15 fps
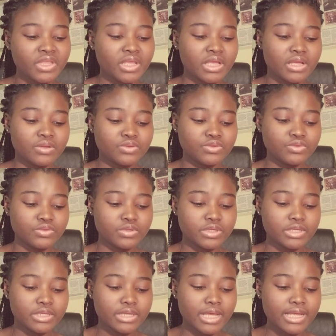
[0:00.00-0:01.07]
how to
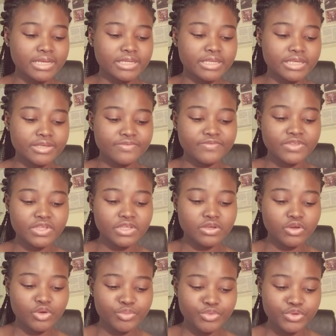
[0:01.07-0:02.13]
and give the
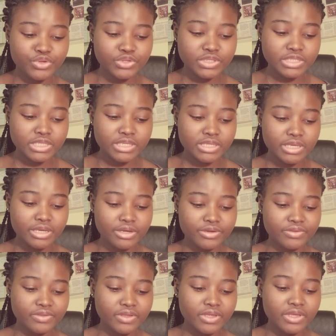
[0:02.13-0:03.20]
community
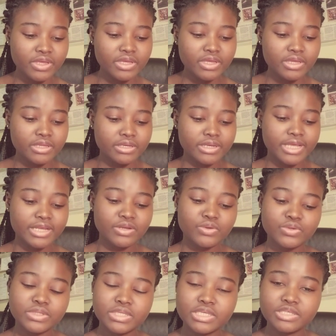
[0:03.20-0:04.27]
health
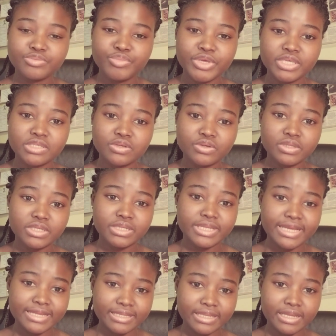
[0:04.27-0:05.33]
diagnosis based on the
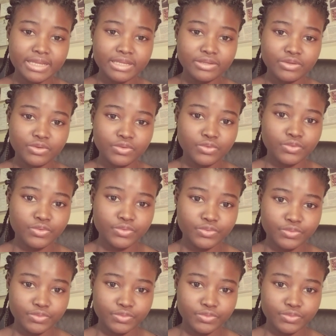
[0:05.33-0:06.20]
data you